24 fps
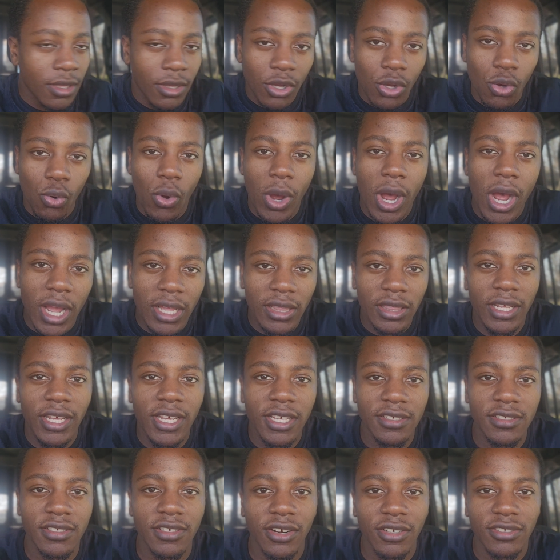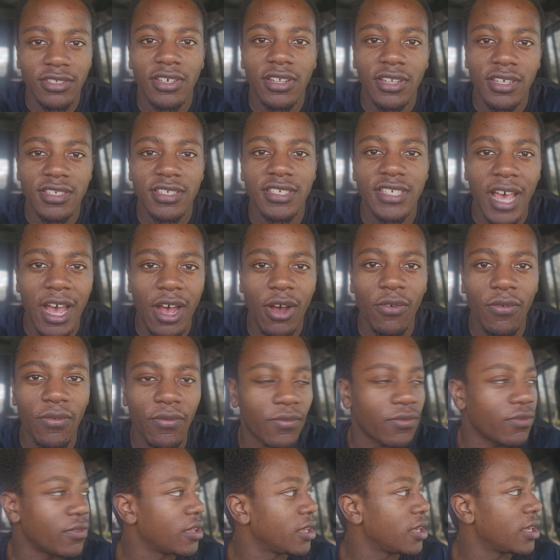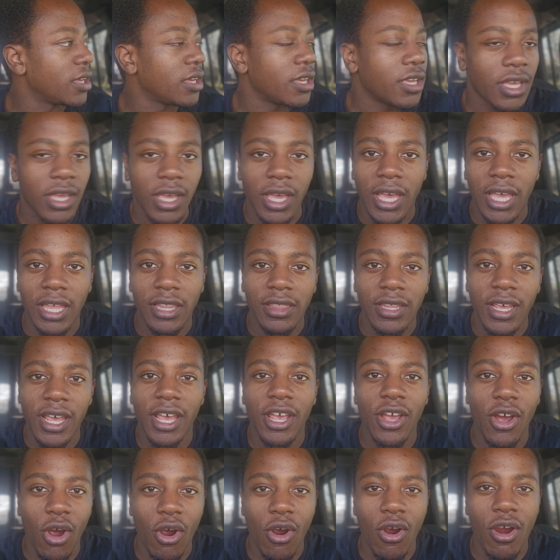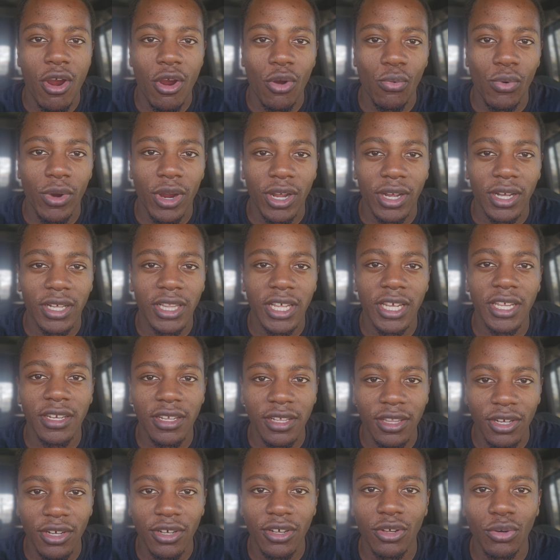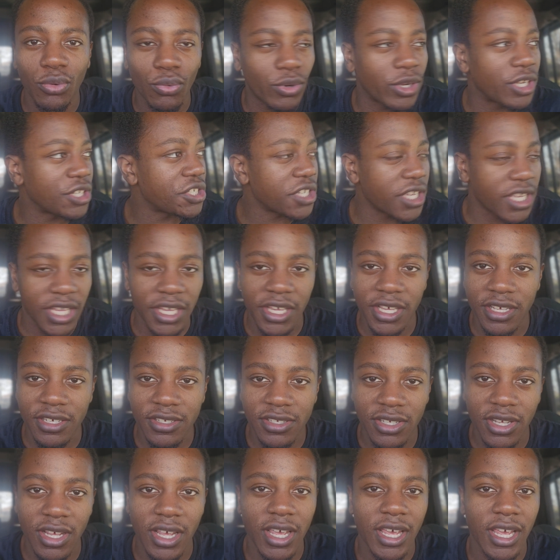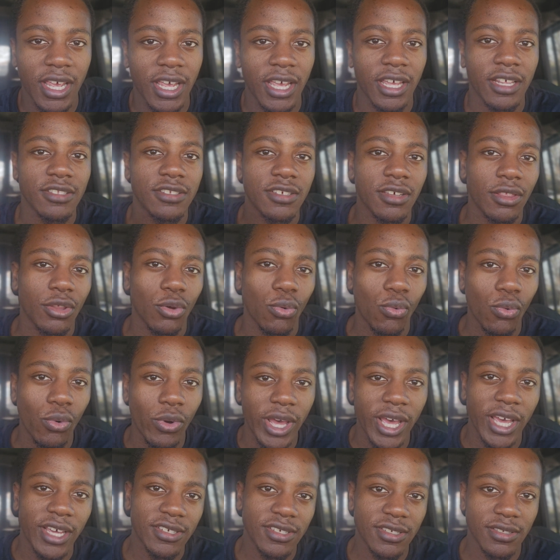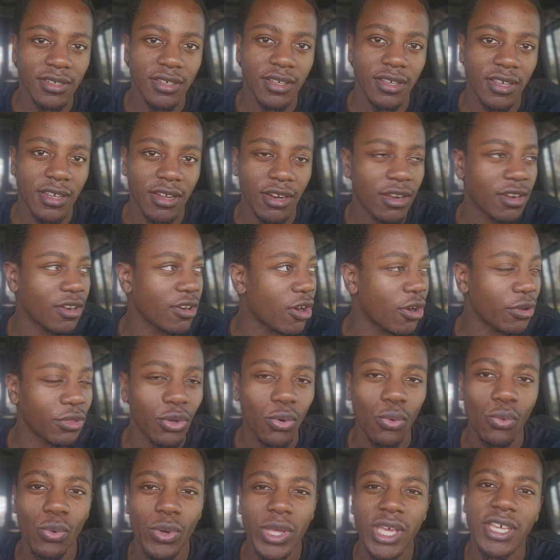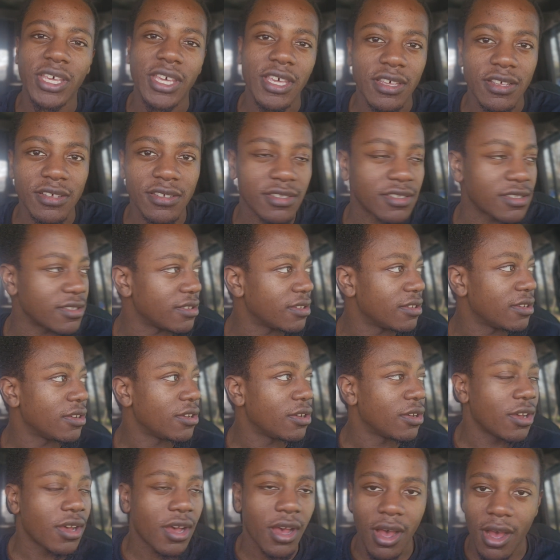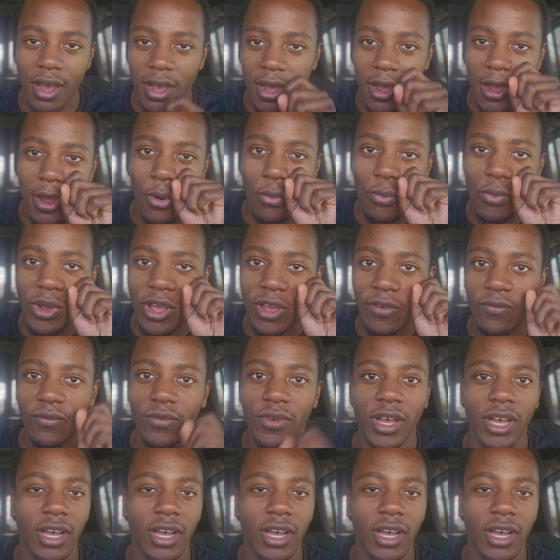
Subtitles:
Quadlings are to the south, and they are where Glinda the Good Witch is. And to the west are the Winkies, with